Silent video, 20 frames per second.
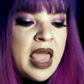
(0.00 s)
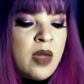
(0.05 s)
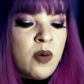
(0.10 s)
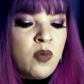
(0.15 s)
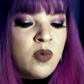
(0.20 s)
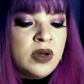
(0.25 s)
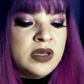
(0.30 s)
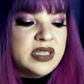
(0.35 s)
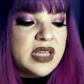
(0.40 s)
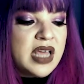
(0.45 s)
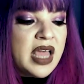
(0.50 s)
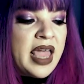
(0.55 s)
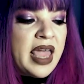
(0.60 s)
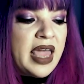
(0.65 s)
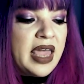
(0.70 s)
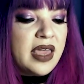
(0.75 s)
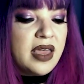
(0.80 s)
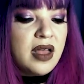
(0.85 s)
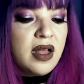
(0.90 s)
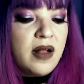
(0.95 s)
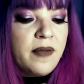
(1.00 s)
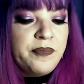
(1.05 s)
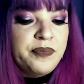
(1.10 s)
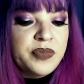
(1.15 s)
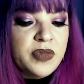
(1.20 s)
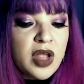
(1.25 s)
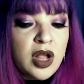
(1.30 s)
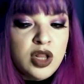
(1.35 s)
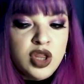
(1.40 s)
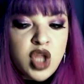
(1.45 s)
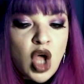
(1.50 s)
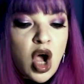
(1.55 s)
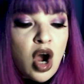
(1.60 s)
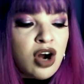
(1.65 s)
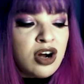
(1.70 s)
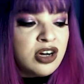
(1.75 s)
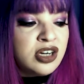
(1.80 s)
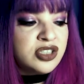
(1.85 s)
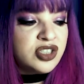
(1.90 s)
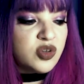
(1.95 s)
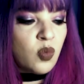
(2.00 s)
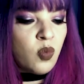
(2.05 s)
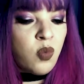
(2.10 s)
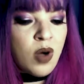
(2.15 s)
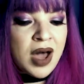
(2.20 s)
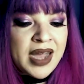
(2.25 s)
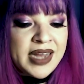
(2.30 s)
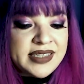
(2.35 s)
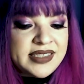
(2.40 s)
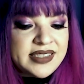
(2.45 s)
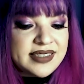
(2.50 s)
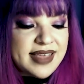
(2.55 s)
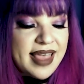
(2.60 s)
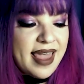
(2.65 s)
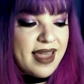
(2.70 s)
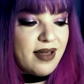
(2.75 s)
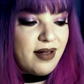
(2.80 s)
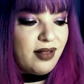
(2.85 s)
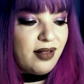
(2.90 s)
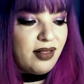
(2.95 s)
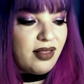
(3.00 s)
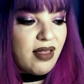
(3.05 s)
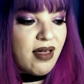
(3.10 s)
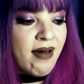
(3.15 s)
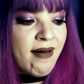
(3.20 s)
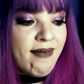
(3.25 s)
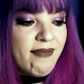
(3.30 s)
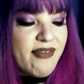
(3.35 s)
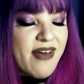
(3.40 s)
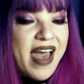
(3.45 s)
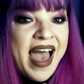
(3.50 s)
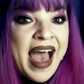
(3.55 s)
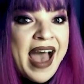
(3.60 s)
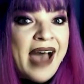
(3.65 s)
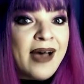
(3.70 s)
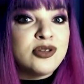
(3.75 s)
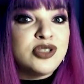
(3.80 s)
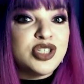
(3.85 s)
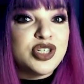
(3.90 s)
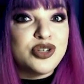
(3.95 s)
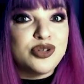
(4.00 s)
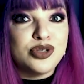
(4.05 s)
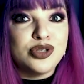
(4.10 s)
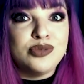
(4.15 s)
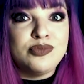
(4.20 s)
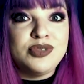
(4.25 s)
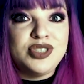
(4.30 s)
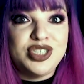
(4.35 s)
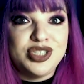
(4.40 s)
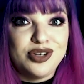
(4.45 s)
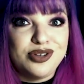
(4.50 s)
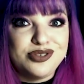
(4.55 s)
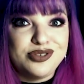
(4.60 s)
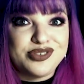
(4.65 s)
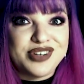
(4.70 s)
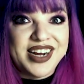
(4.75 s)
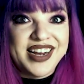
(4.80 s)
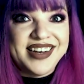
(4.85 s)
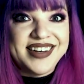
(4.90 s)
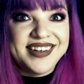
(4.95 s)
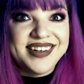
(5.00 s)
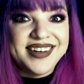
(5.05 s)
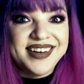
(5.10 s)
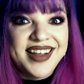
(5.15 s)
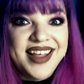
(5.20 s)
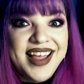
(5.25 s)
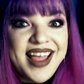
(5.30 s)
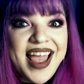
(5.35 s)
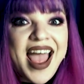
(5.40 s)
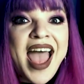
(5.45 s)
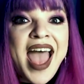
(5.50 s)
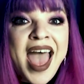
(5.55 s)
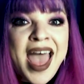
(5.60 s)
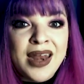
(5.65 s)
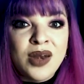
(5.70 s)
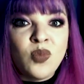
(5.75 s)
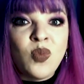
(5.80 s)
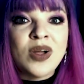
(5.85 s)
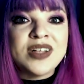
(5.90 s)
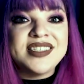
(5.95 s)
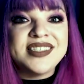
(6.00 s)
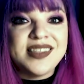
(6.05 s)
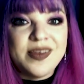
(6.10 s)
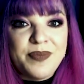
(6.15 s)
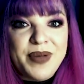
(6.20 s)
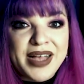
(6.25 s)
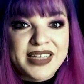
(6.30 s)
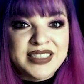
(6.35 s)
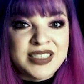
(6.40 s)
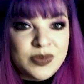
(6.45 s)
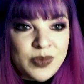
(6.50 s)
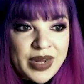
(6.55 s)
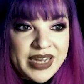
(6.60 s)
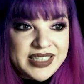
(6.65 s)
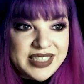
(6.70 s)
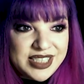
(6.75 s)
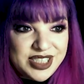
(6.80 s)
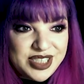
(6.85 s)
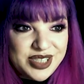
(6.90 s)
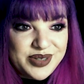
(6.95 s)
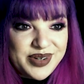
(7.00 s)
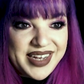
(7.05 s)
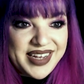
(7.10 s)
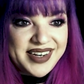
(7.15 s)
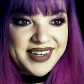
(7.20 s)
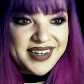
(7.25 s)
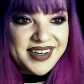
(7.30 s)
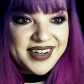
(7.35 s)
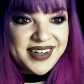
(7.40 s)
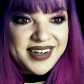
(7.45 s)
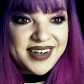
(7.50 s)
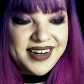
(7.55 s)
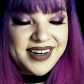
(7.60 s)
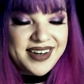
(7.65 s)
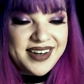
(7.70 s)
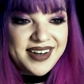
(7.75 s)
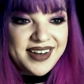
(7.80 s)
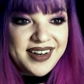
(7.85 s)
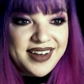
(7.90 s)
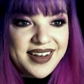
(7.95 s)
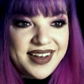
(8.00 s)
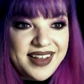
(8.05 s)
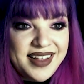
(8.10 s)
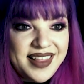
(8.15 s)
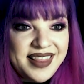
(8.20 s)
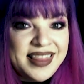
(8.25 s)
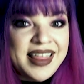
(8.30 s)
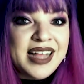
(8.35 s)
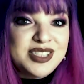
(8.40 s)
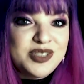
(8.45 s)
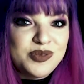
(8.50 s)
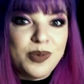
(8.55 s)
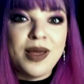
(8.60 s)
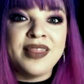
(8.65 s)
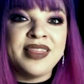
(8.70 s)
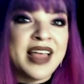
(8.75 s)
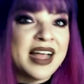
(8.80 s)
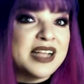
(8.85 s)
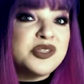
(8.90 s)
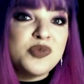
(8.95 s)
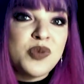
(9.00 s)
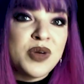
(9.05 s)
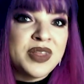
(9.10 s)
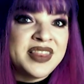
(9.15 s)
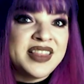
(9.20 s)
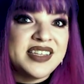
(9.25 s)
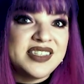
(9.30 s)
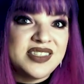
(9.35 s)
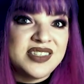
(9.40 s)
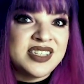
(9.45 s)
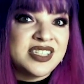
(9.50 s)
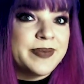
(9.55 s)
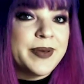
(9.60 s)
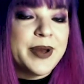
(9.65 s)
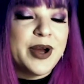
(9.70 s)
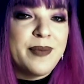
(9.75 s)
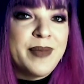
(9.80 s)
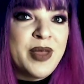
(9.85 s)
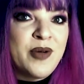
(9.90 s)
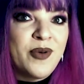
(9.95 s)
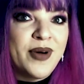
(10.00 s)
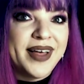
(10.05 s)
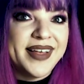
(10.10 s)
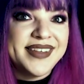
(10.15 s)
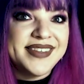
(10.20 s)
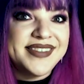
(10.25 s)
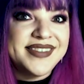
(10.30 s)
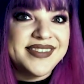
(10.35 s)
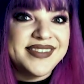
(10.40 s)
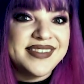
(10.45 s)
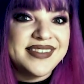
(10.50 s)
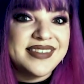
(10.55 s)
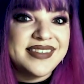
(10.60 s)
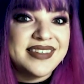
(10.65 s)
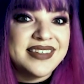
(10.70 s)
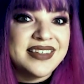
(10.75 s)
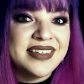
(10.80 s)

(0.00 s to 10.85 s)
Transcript: it was a large, wide scale of how to groom children and what's the best way to do it. That's what this experiment was.